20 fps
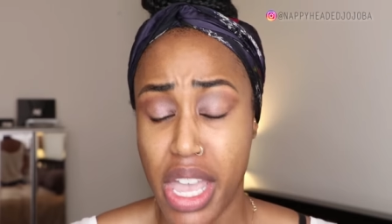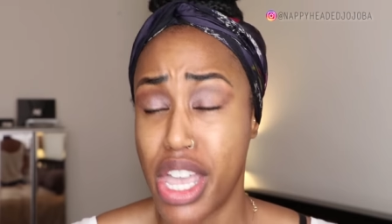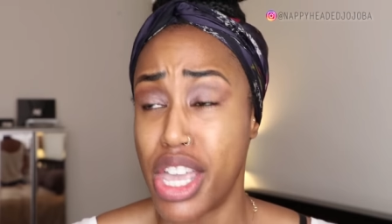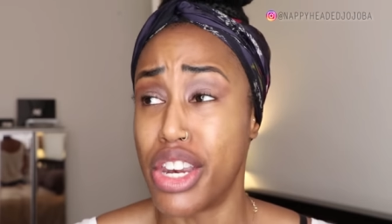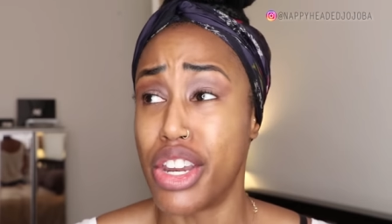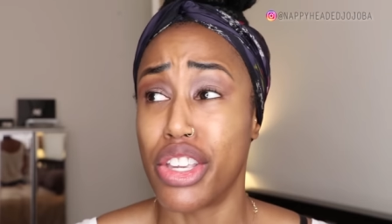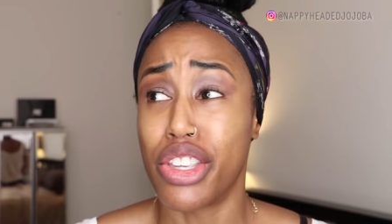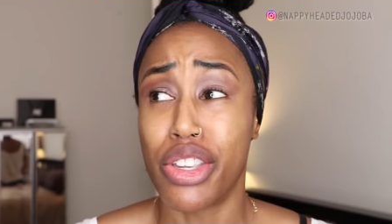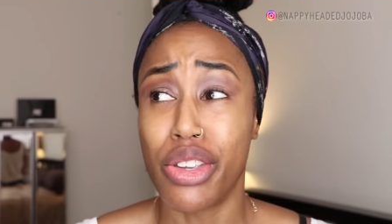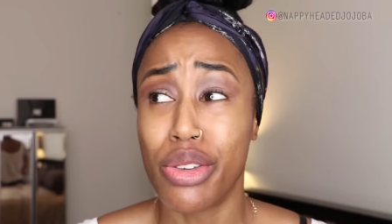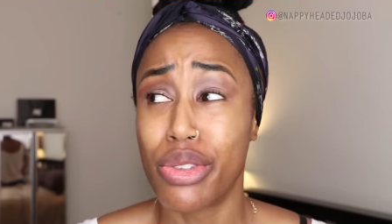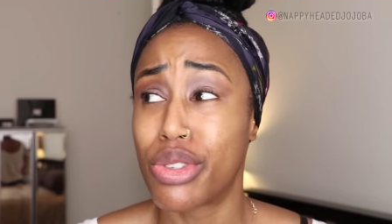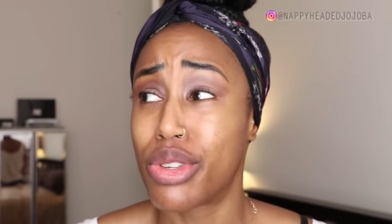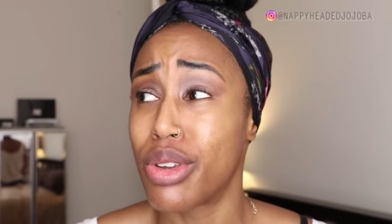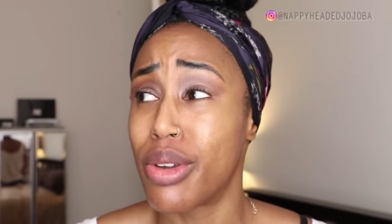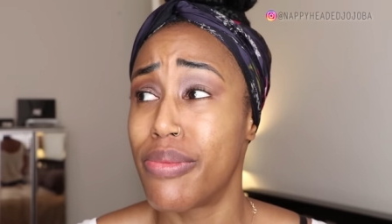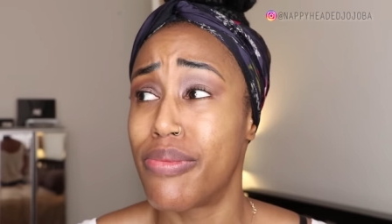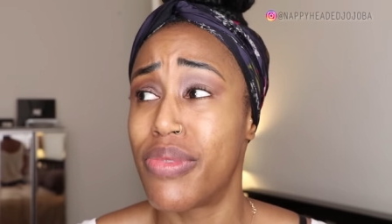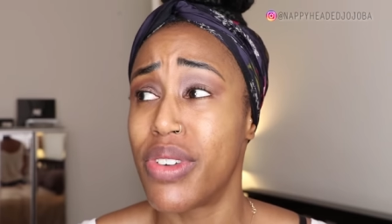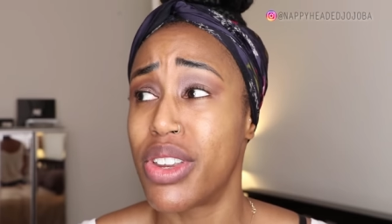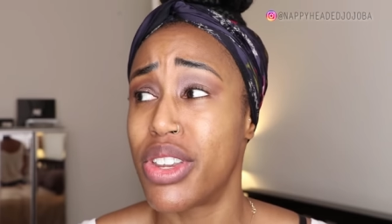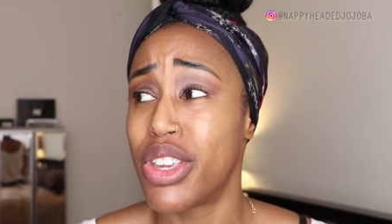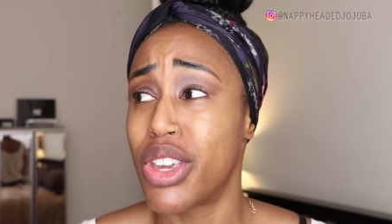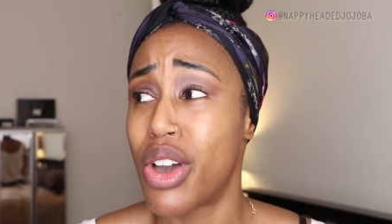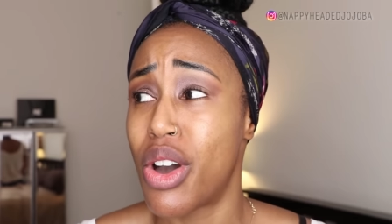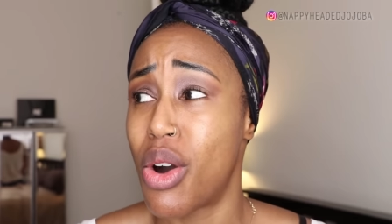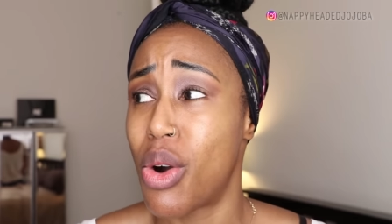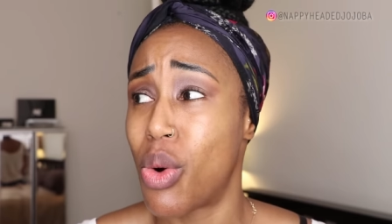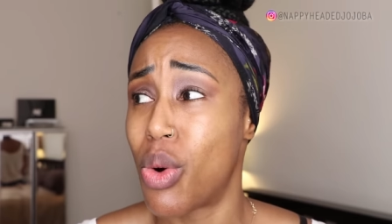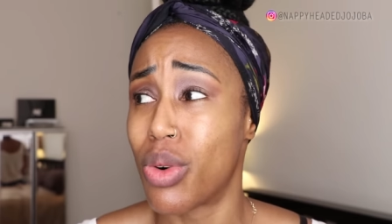in a YouTube
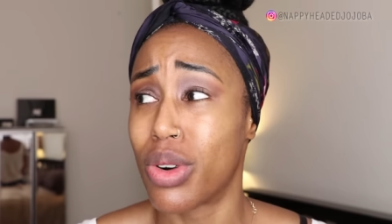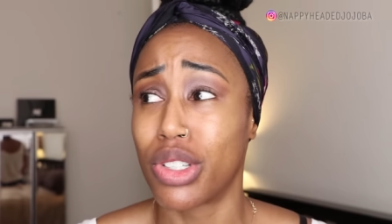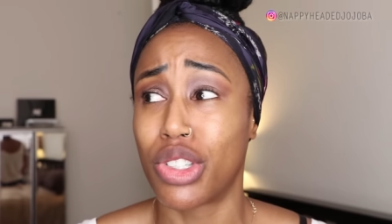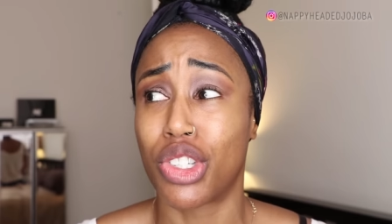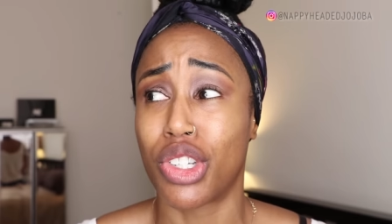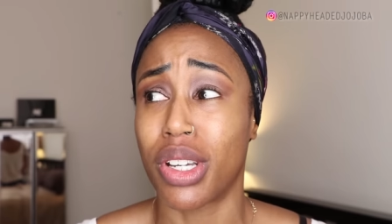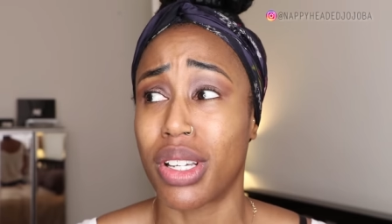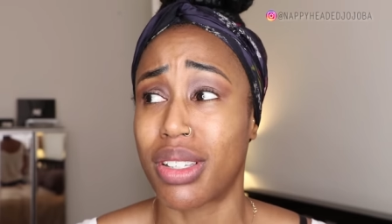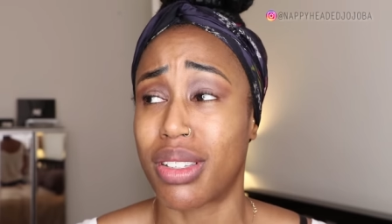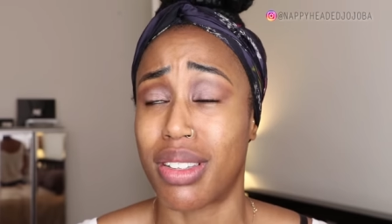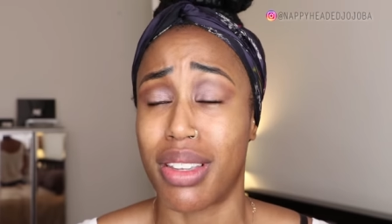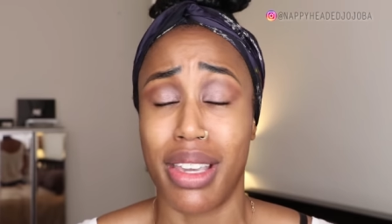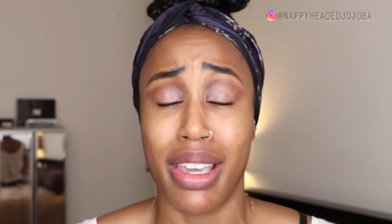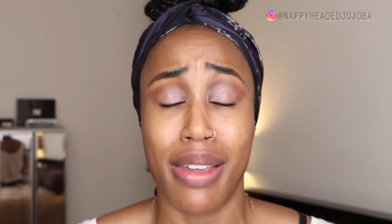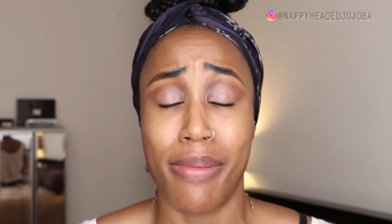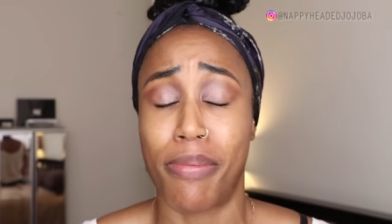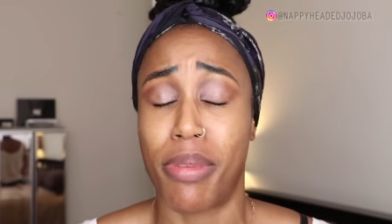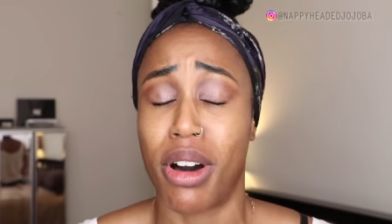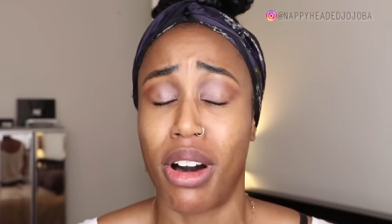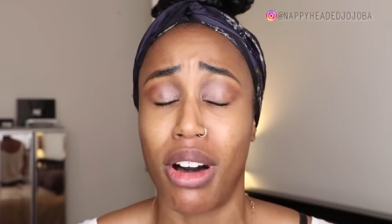video or just in